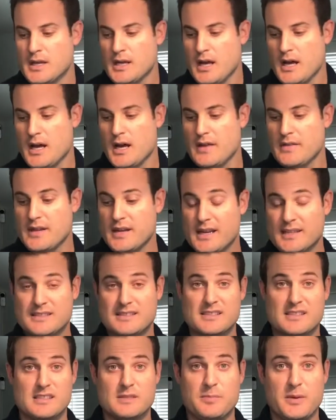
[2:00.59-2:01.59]
The next
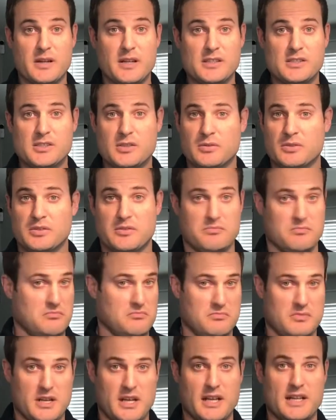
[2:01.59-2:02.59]
is spinach.
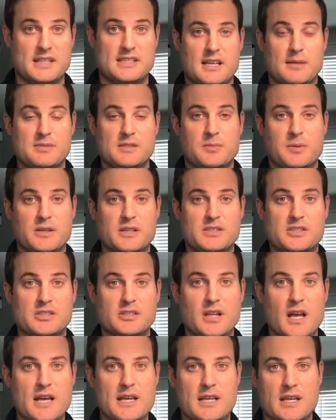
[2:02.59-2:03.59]
Any of spinach you
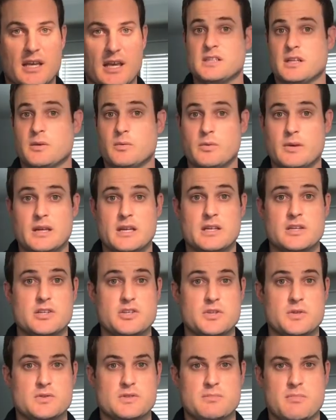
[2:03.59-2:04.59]
like, and we
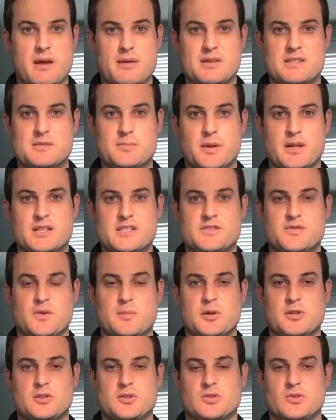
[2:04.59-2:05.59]
use baby spinach from
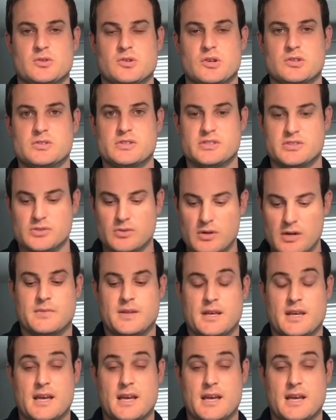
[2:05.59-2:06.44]
our local grocery store.